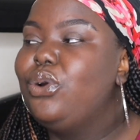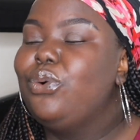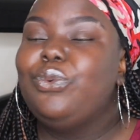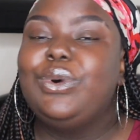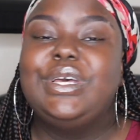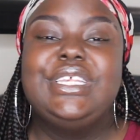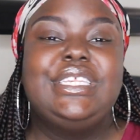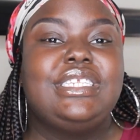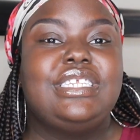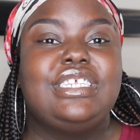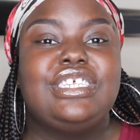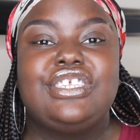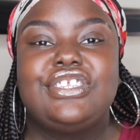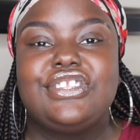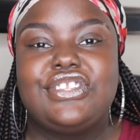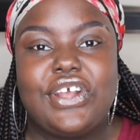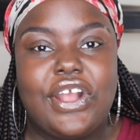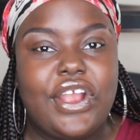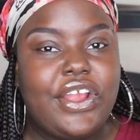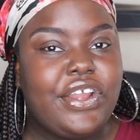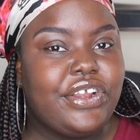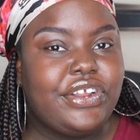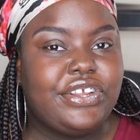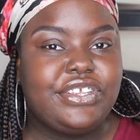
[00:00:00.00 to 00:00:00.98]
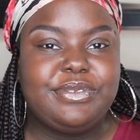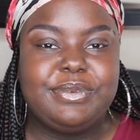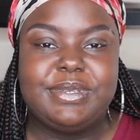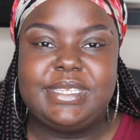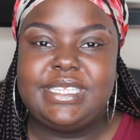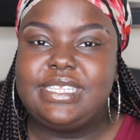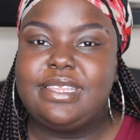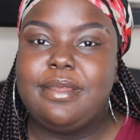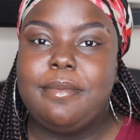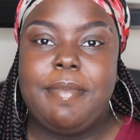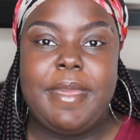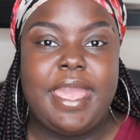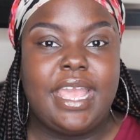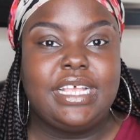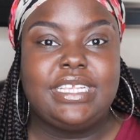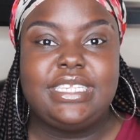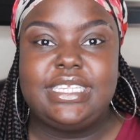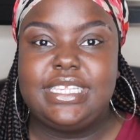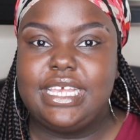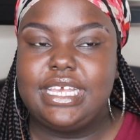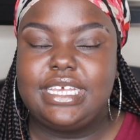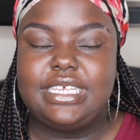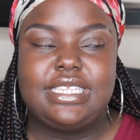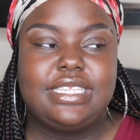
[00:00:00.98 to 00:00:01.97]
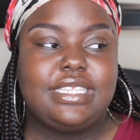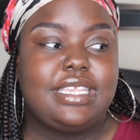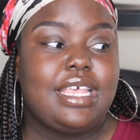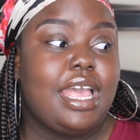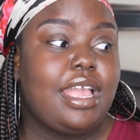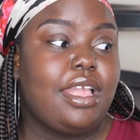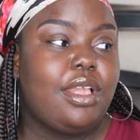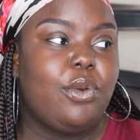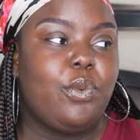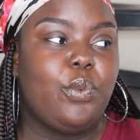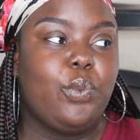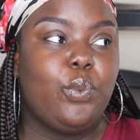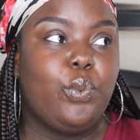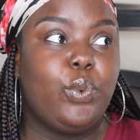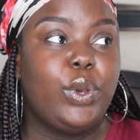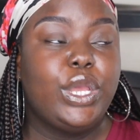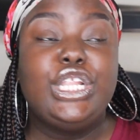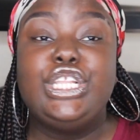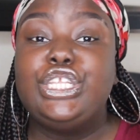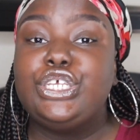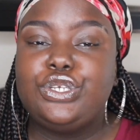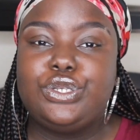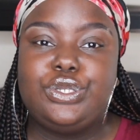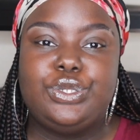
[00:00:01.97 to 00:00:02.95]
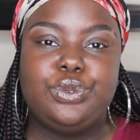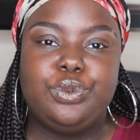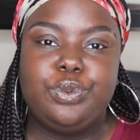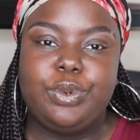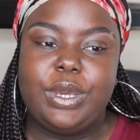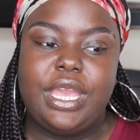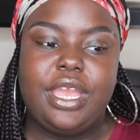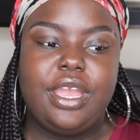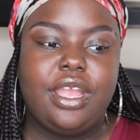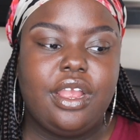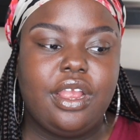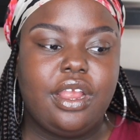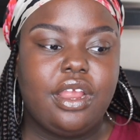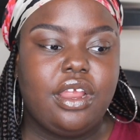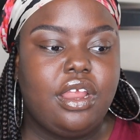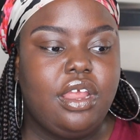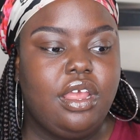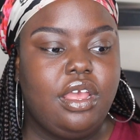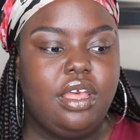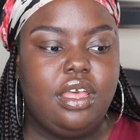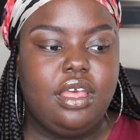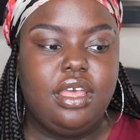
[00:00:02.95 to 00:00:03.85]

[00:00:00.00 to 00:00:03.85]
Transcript: what's the starters? What's the basics? Like what do you wear?